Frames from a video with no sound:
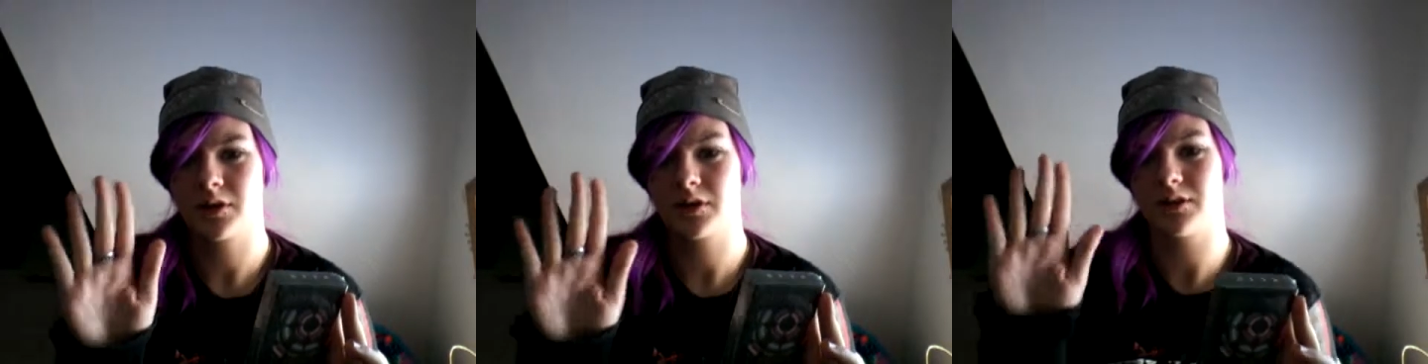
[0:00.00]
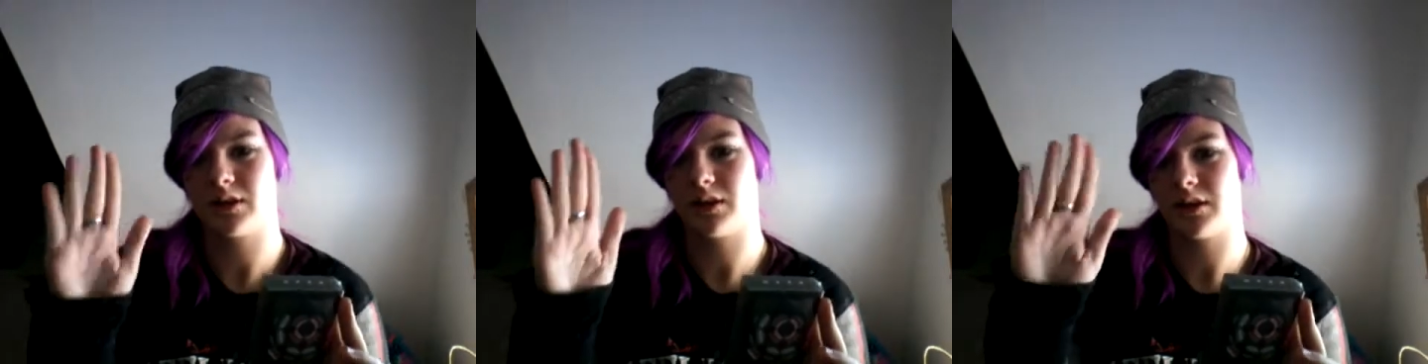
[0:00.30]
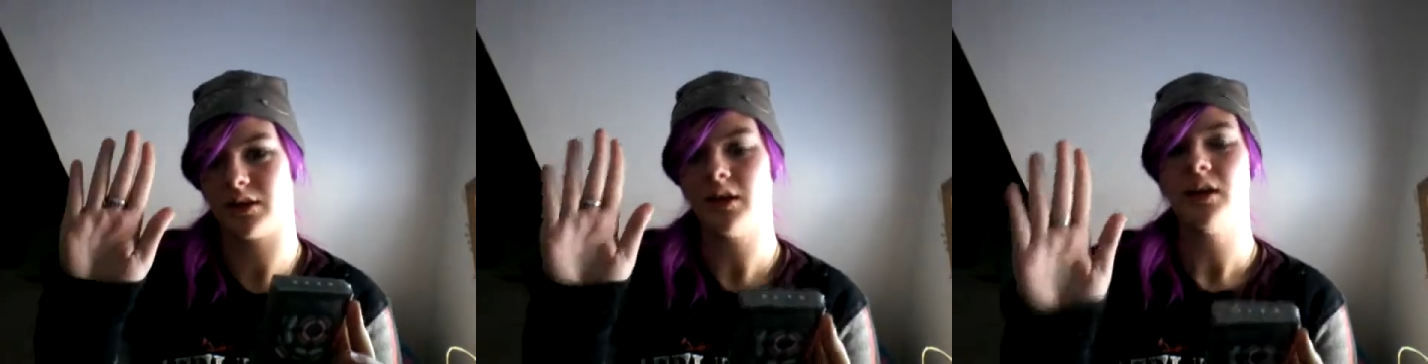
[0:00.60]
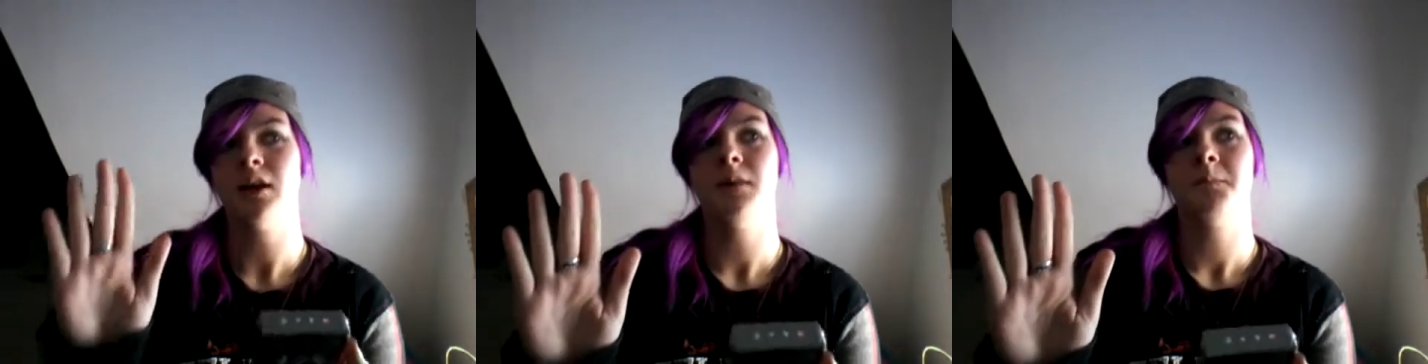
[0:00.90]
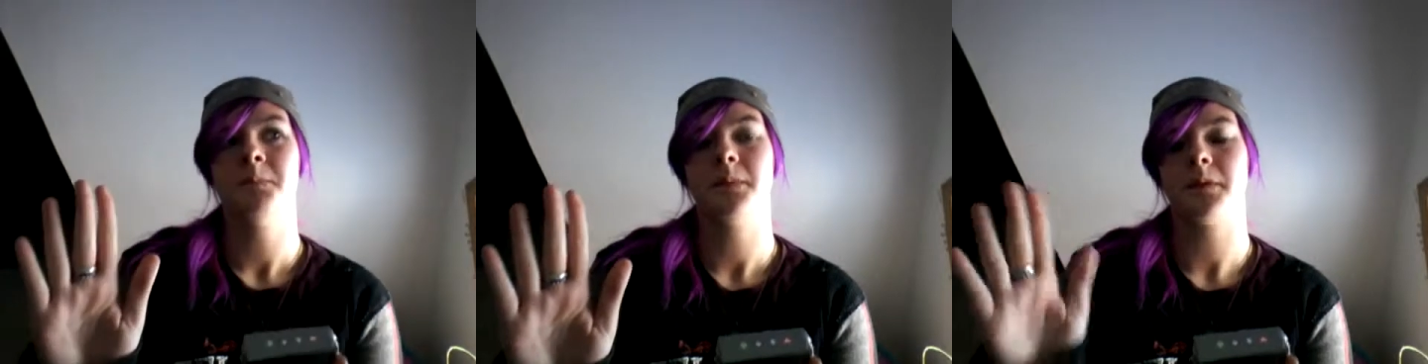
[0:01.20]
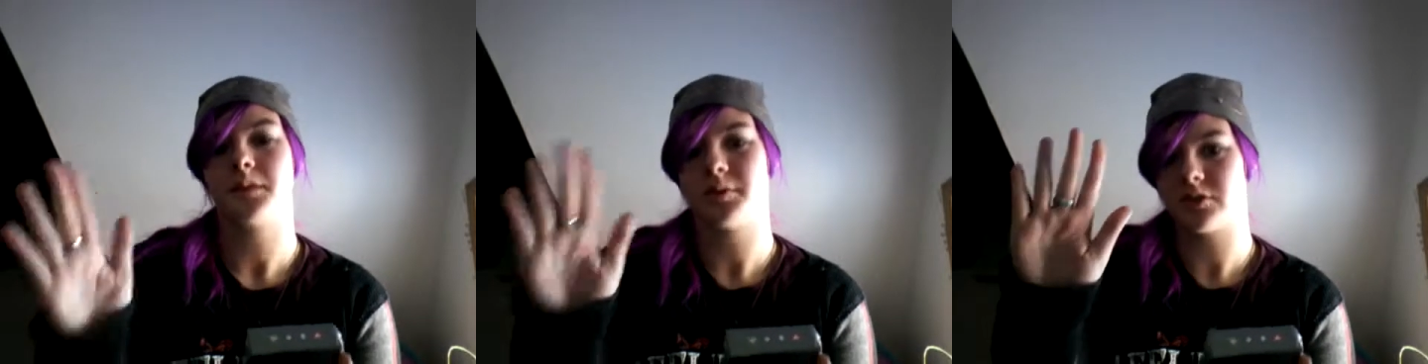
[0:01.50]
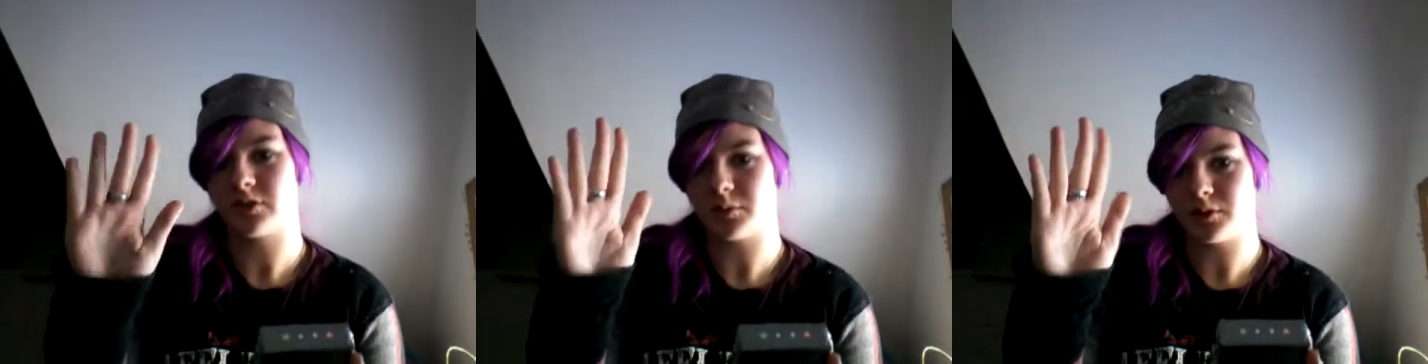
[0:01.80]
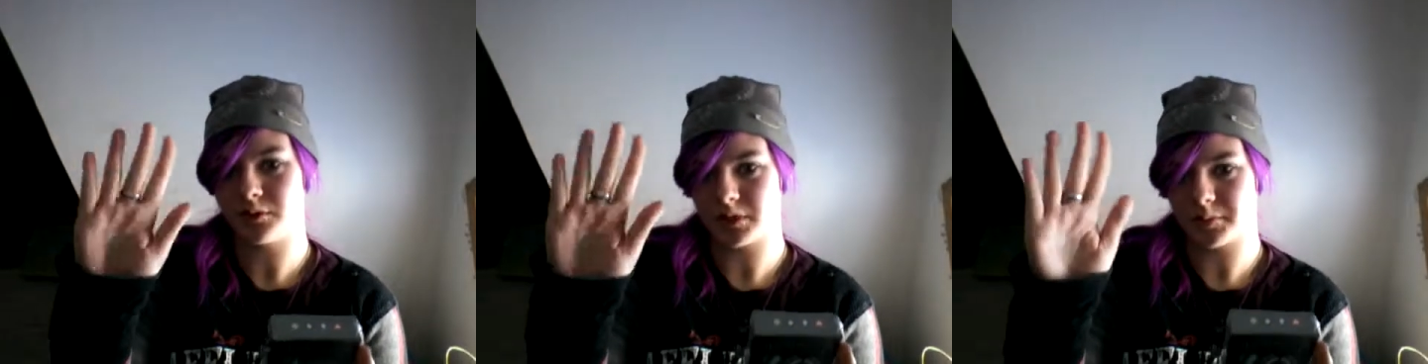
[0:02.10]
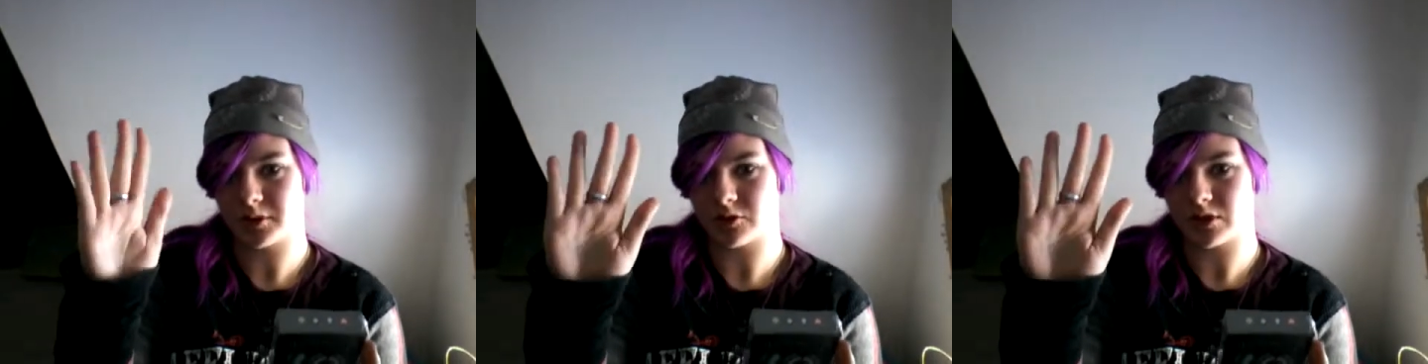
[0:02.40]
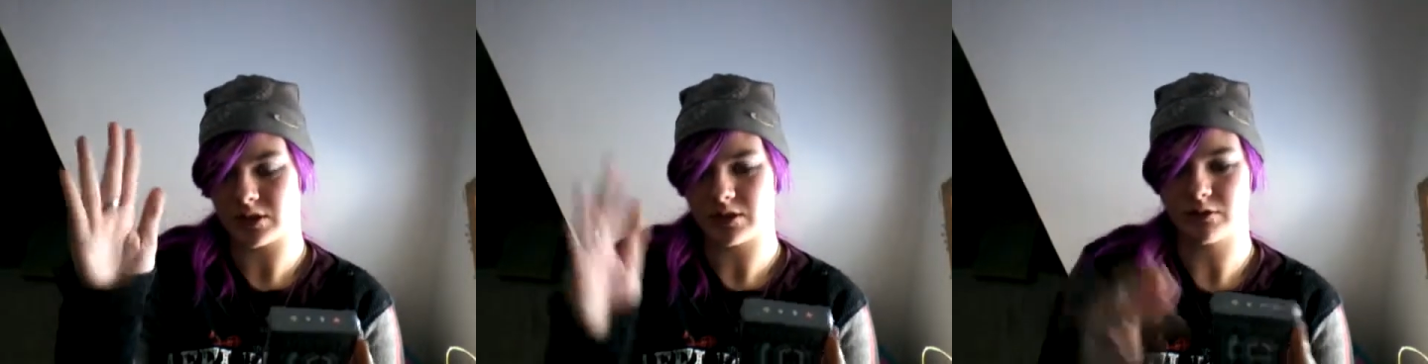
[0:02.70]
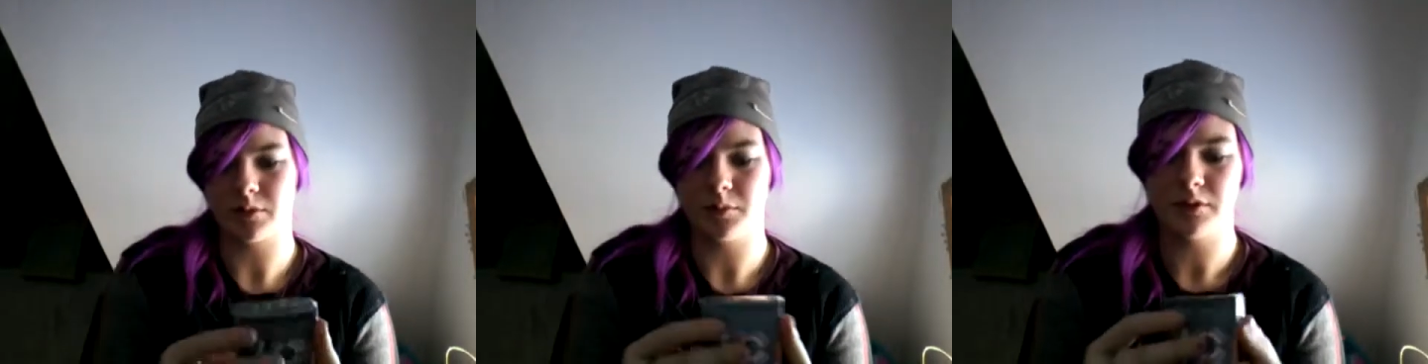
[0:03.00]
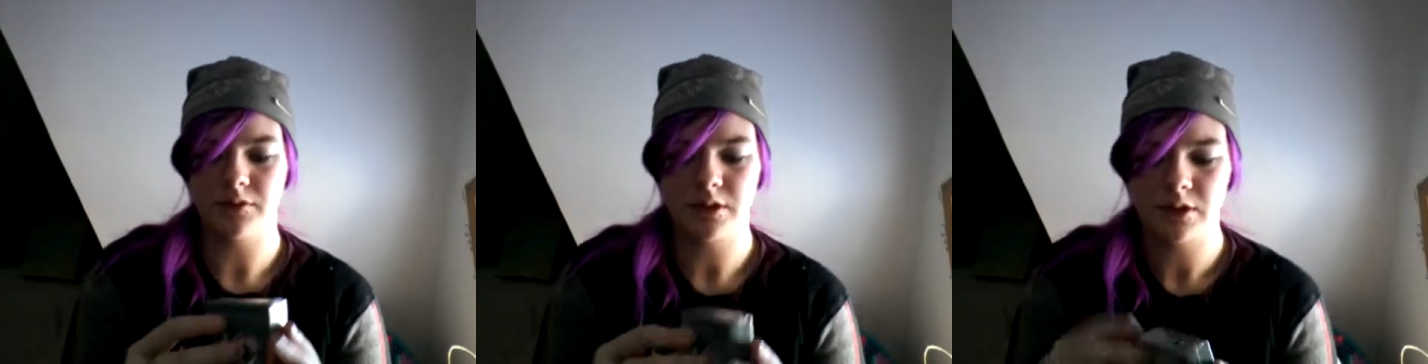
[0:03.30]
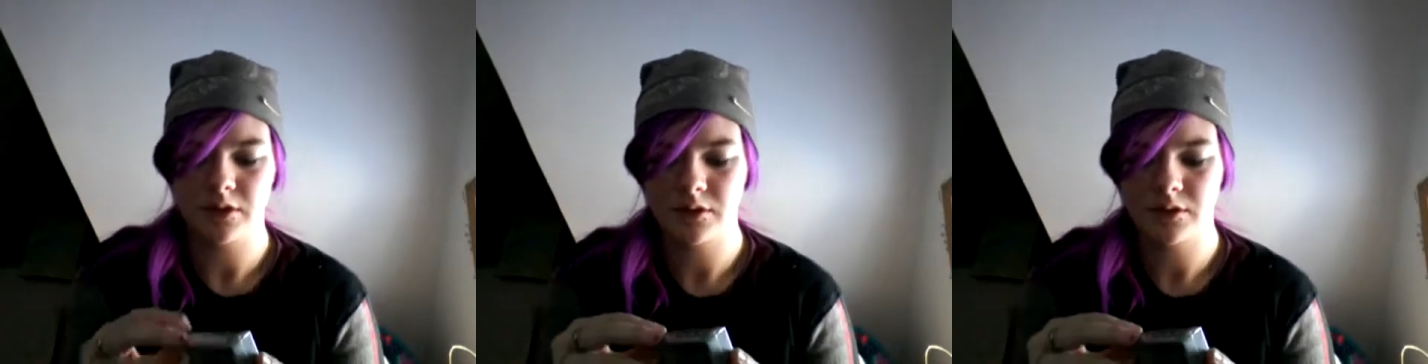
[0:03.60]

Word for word: cards that like like the pictures you move and the picture changes or it moves.